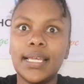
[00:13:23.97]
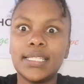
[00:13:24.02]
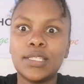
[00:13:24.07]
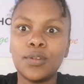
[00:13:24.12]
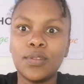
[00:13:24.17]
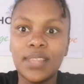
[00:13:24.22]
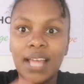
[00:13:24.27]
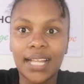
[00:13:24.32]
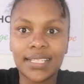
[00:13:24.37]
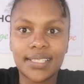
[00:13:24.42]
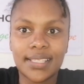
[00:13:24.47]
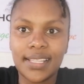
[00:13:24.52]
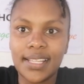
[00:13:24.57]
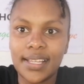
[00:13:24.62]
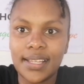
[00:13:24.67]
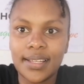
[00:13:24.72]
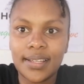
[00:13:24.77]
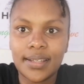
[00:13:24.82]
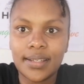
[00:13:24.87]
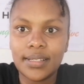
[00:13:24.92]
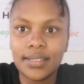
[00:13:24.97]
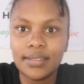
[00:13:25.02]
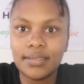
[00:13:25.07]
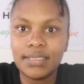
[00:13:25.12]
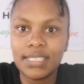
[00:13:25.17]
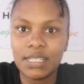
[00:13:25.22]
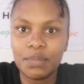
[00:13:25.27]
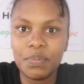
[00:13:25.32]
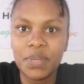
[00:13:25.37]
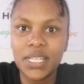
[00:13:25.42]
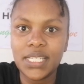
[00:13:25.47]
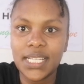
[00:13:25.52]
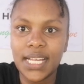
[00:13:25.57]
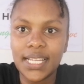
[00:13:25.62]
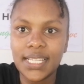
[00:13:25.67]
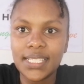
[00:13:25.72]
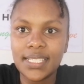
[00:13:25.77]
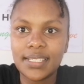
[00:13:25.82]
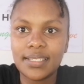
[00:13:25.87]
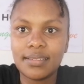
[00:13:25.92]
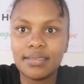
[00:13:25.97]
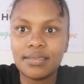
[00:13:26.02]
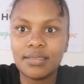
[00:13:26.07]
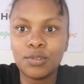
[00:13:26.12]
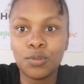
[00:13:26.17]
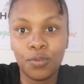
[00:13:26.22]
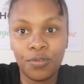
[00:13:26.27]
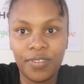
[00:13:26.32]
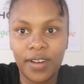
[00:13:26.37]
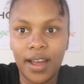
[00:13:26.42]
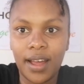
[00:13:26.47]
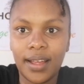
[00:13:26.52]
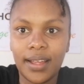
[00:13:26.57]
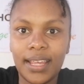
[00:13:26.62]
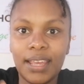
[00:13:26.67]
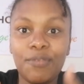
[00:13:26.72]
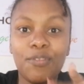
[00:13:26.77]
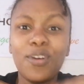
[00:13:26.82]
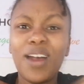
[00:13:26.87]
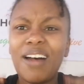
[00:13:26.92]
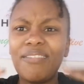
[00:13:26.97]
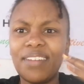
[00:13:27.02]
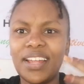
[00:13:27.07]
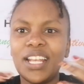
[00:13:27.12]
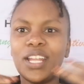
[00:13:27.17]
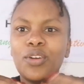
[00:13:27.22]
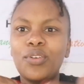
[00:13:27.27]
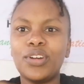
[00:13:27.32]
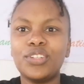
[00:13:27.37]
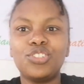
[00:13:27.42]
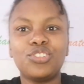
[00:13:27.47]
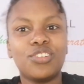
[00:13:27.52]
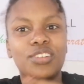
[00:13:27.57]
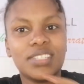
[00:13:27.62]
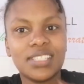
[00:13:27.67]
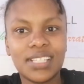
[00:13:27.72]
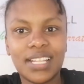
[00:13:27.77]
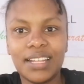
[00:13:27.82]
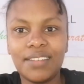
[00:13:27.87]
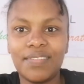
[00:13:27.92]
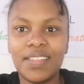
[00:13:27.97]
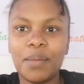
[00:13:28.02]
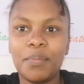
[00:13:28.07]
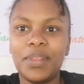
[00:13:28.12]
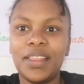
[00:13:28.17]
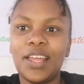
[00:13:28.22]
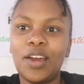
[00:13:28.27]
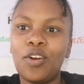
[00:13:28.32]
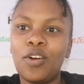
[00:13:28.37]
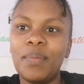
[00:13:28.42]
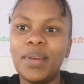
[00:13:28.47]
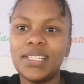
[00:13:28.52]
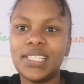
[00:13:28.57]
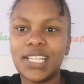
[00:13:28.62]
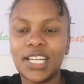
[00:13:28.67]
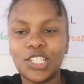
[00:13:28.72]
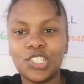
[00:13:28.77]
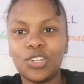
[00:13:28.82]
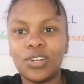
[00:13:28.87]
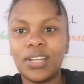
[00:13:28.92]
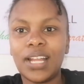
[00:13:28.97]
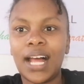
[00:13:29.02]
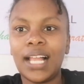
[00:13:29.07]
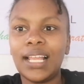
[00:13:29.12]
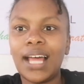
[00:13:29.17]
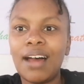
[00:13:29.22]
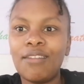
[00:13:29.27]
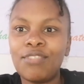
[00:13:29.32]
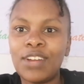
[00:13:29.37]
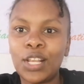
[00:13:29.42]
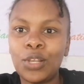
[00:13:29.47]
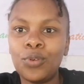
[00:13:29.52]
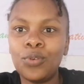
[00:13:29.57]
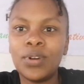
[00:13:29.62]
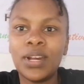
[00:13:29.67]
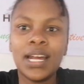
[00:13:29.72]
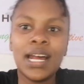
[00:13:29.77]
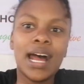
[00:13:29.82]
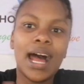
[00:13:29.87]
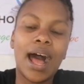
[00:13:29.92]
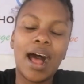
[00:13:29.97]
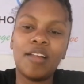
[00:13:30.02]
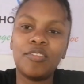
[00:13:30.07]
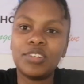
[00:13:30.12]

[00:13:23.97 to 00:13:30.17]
So that's the TB test so far. If you have any questions, leave them in the comment section. I'll have a look.